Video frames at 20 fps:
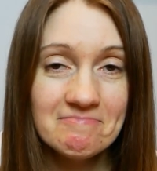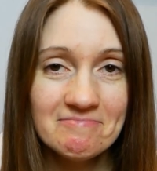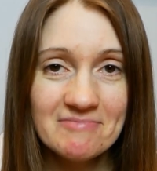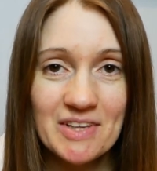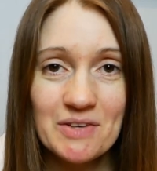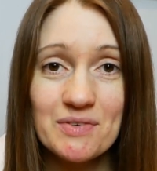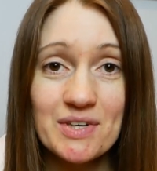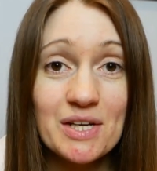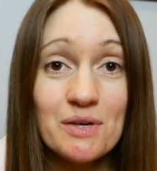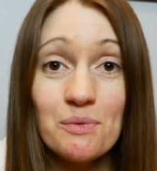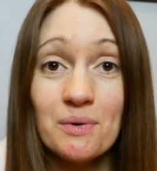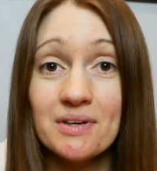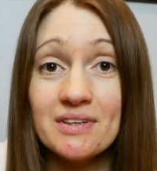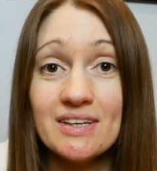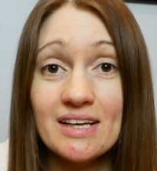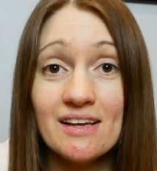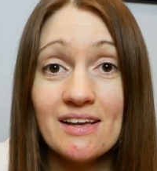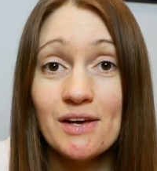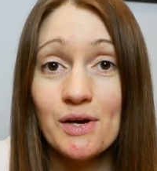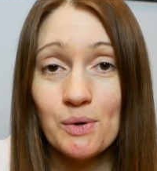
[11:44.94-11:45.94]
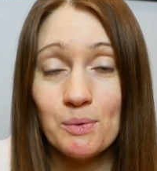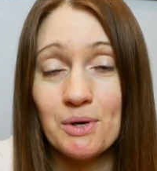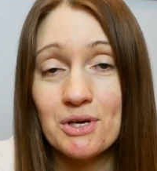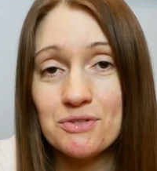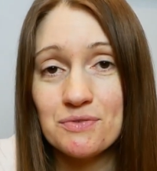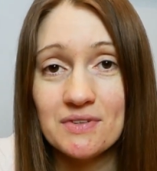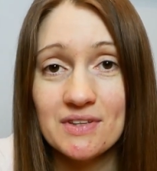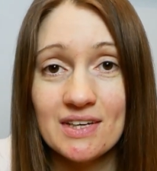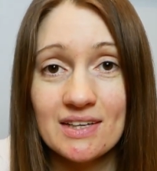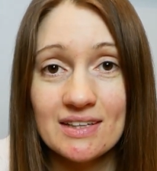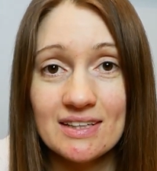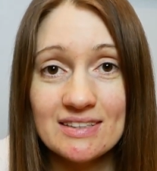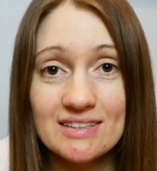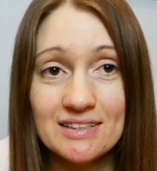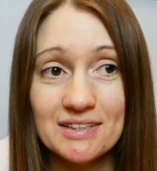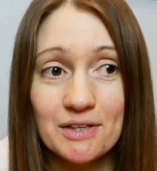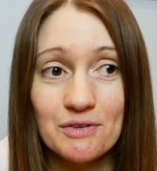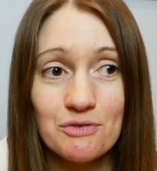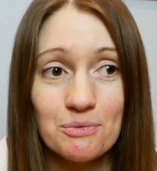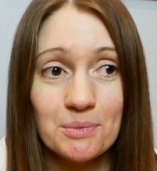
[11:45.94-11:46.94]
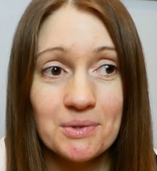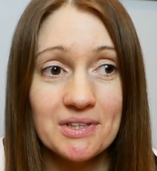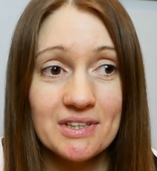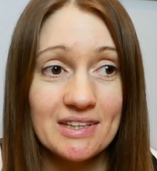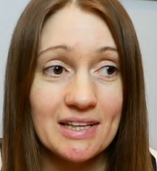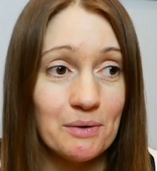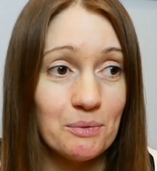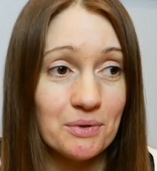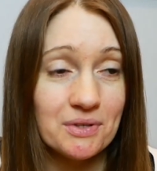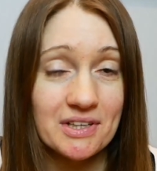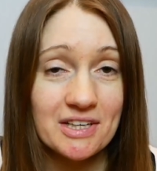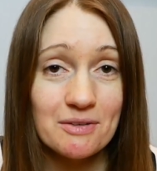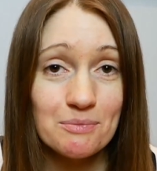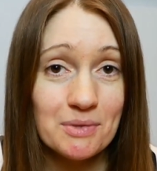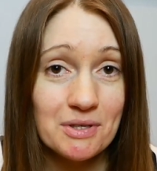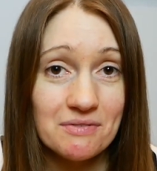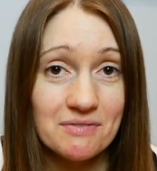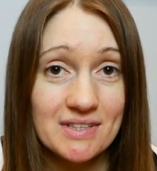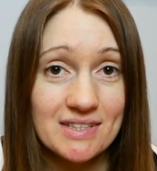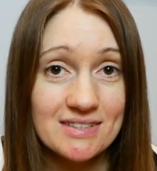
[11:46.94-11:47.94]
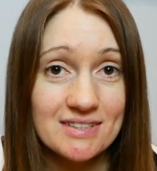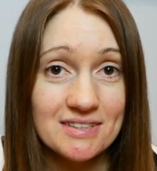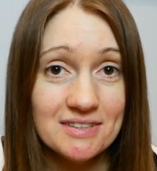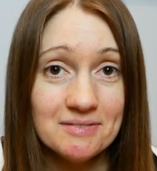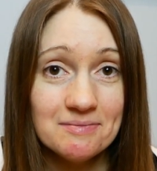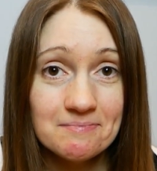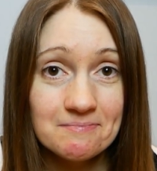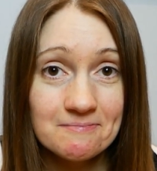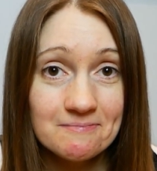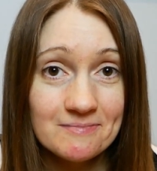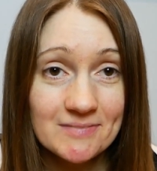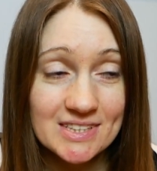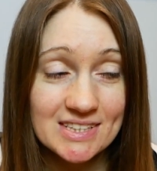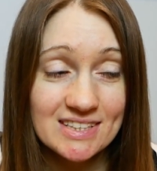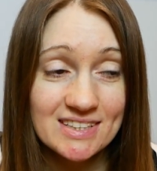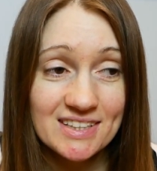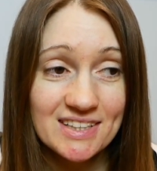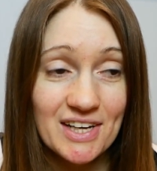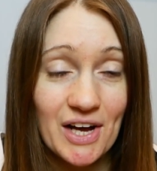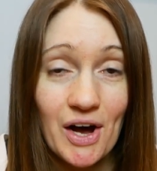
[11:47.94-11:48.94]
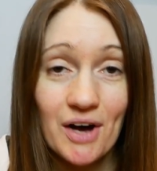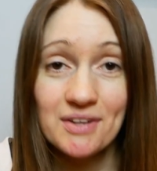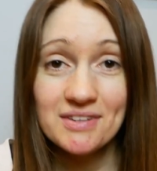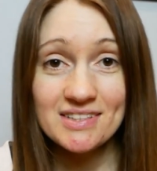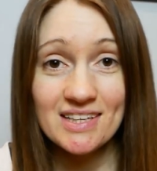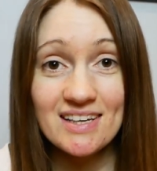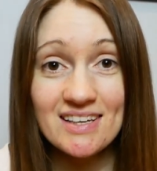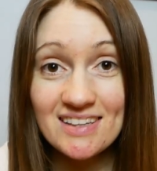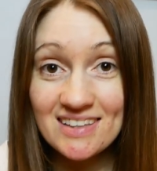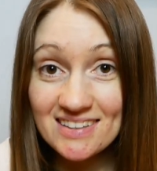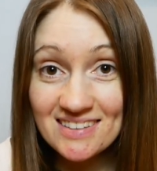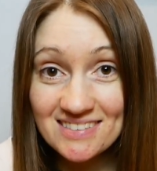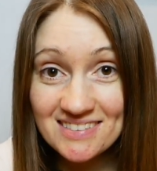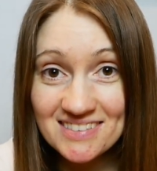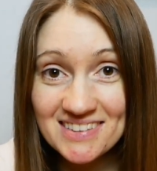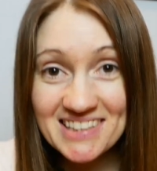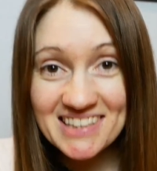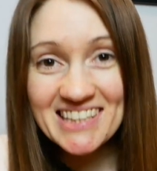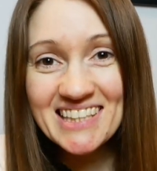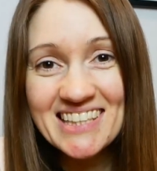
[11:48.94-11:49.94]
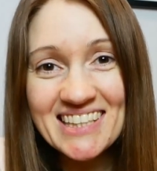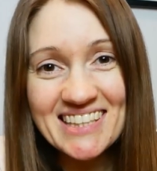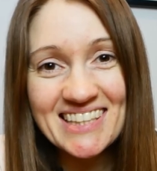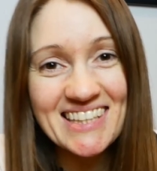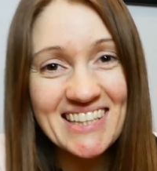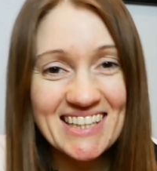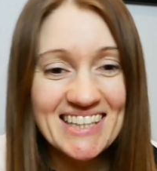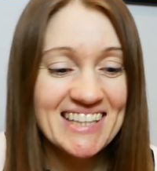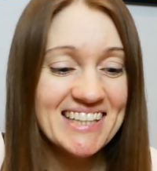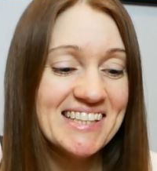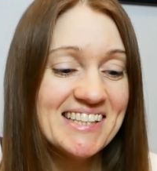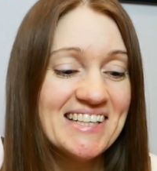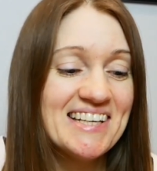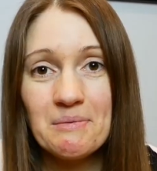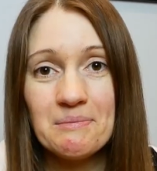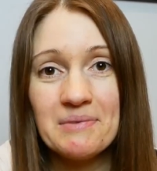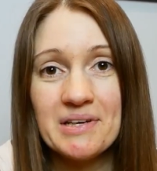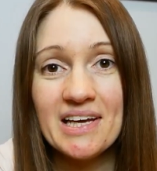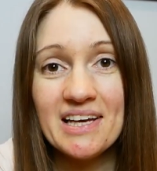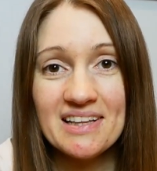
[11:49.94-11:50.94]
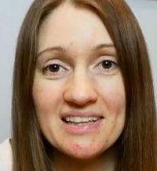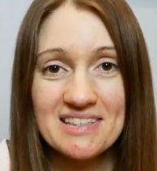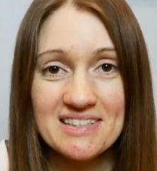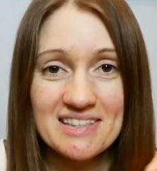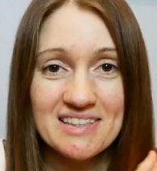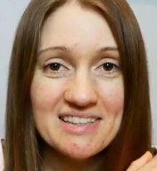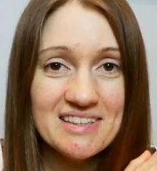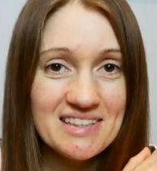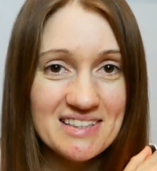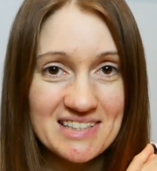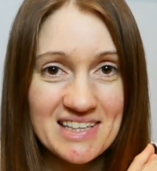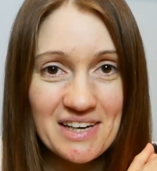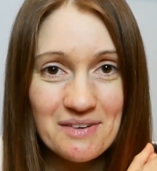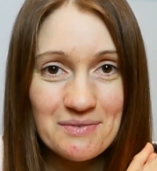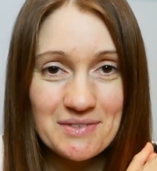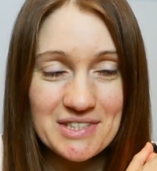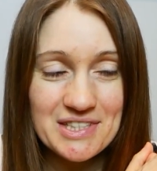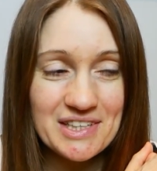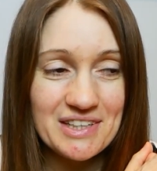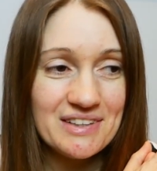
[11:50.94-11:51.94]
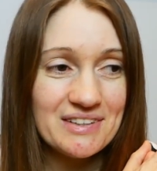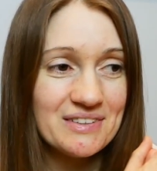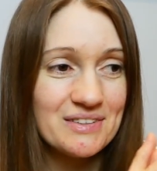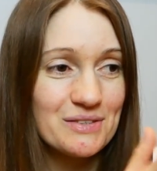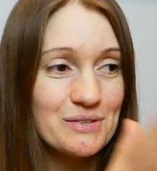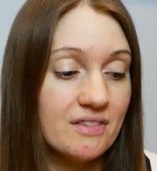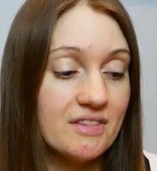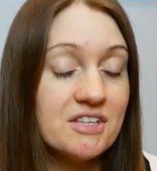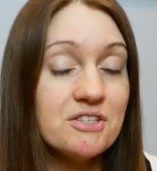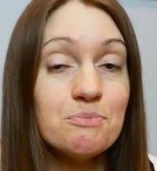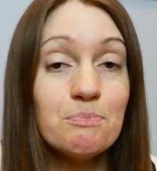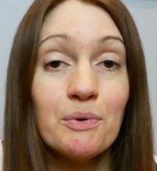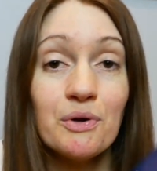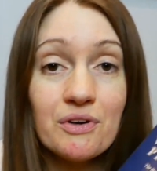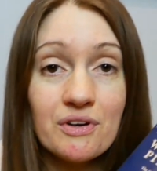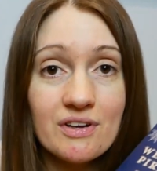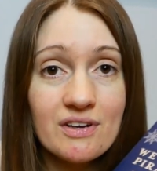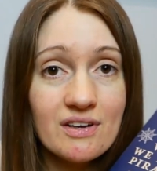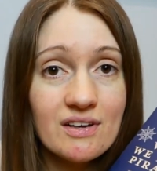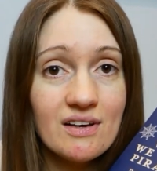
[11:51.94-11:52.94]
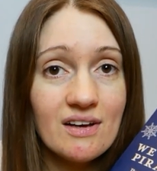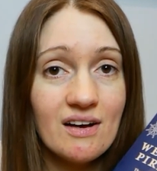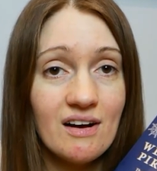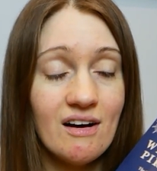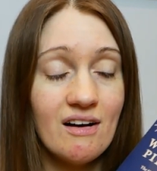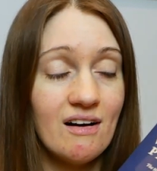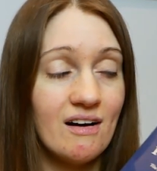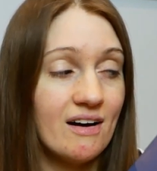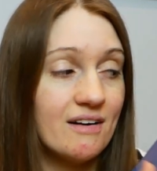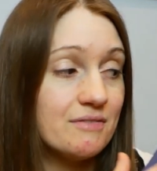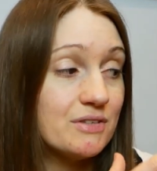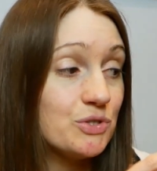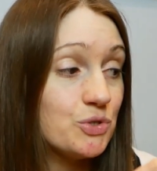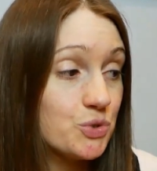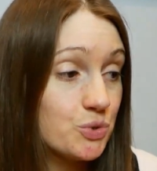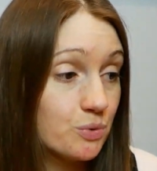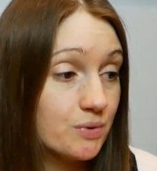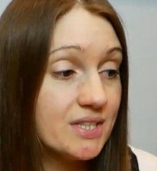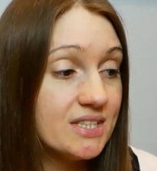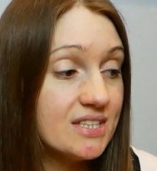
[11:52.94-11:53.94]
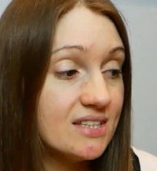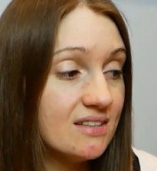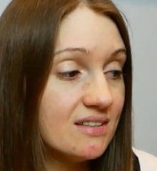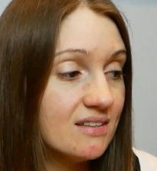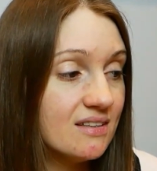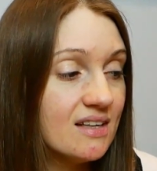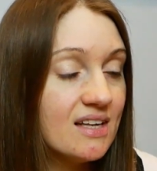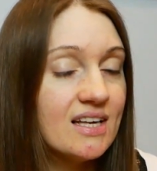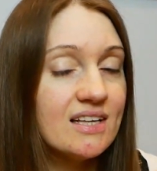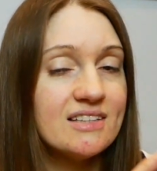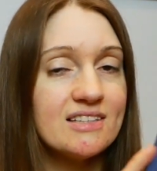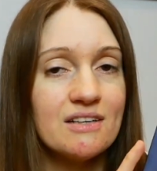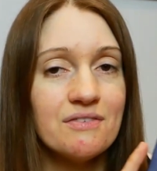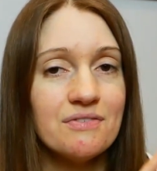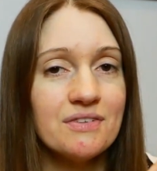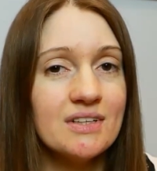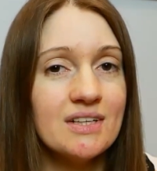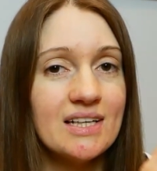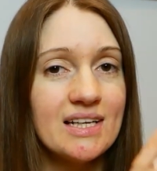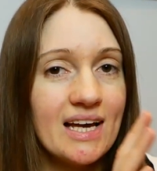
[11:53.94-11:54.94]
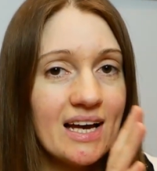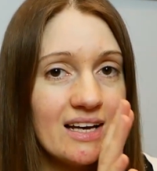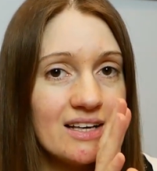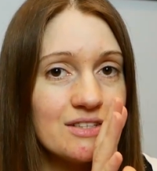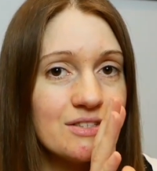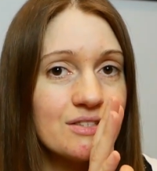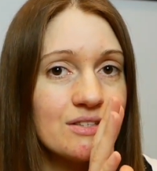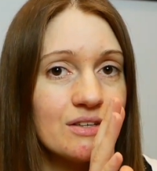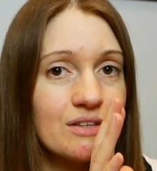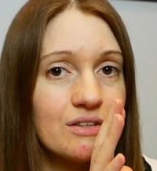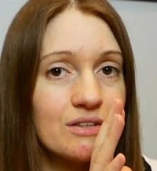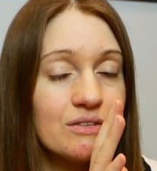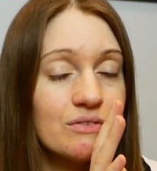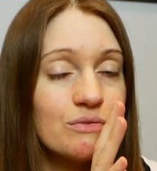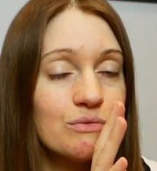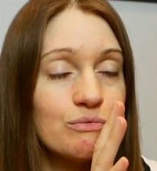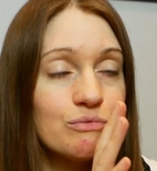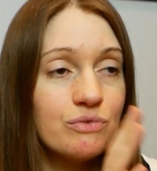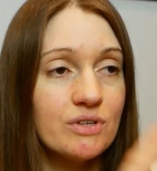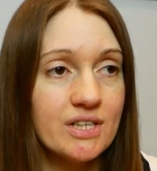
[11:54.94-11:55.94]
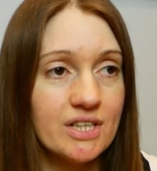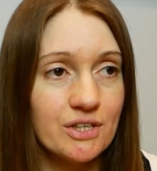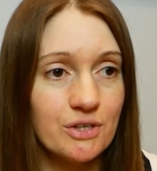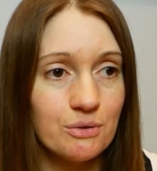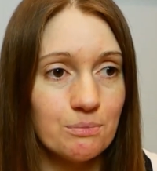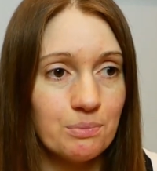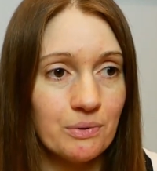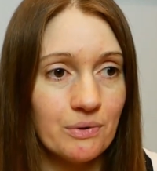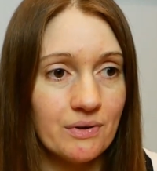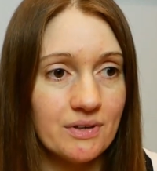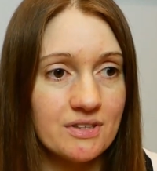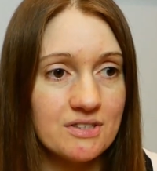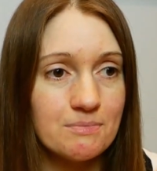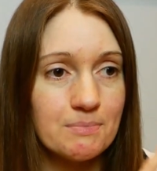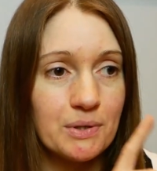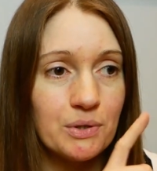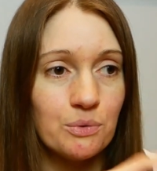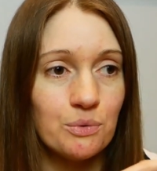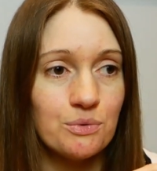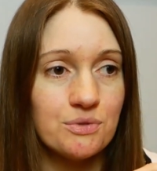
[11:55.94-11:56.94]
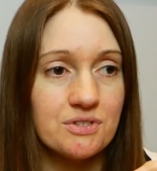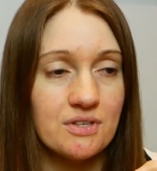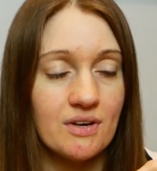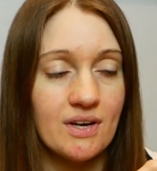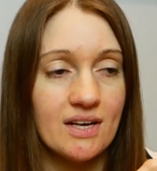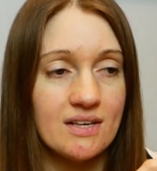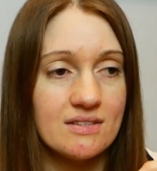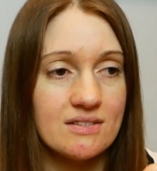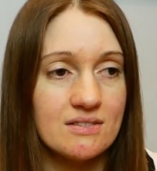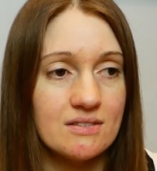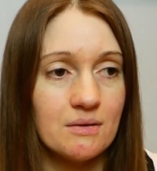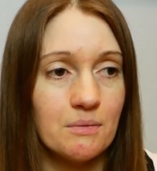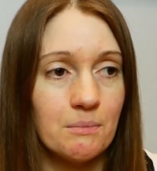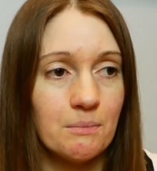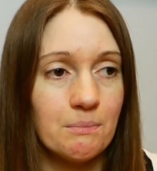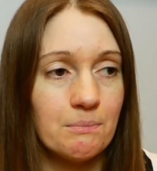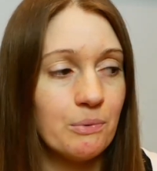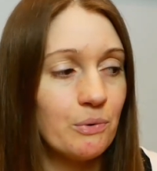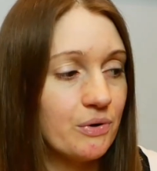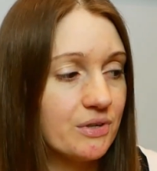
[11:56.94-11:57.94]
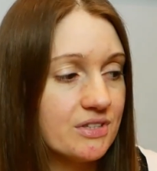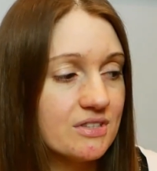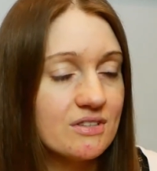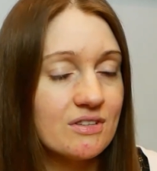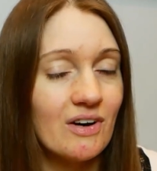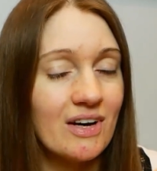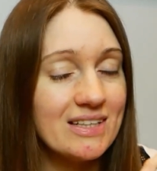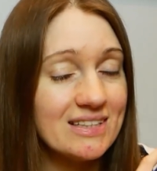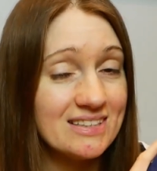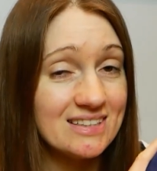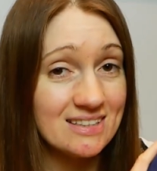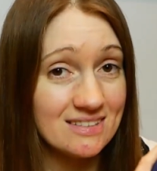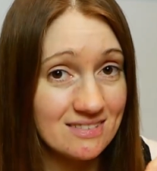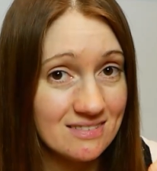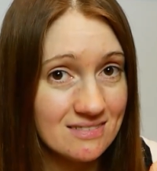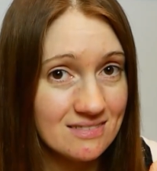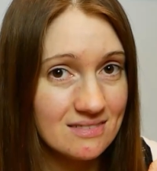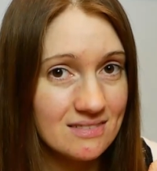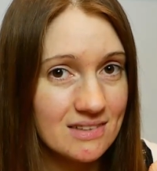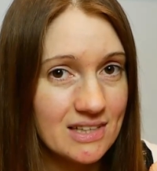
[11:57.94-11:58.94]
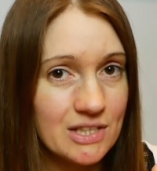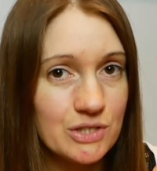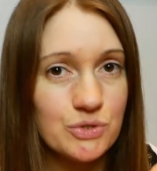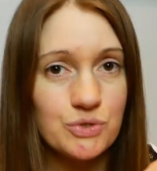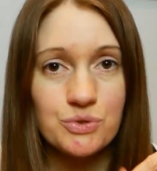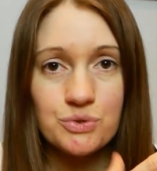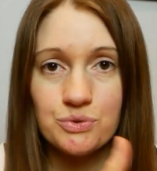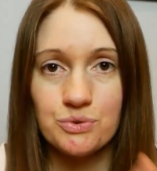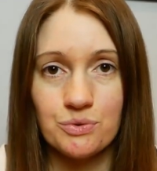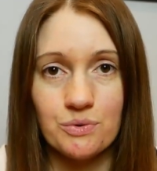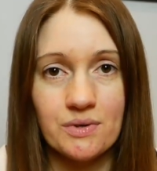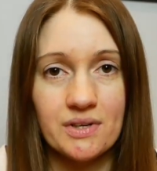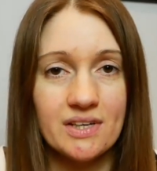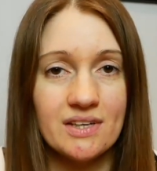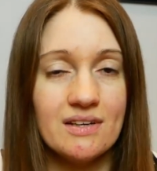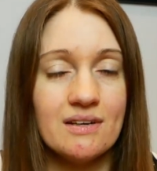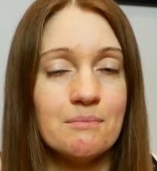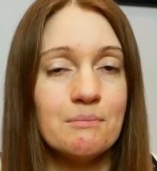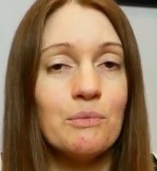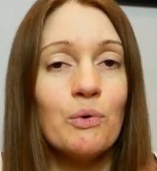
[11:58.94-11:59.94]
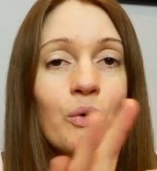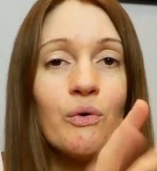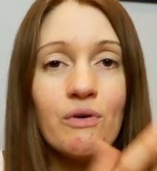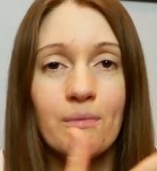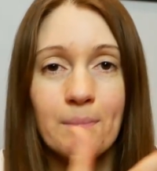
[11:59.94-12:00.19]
If anyone works for the Canadian government and they want to give me a visa, I'll take it. But yeah, that's the end of the tag video. This book, I've enjoyed it. Definitely has really good points, but it also has some points that I didn't enjoy. More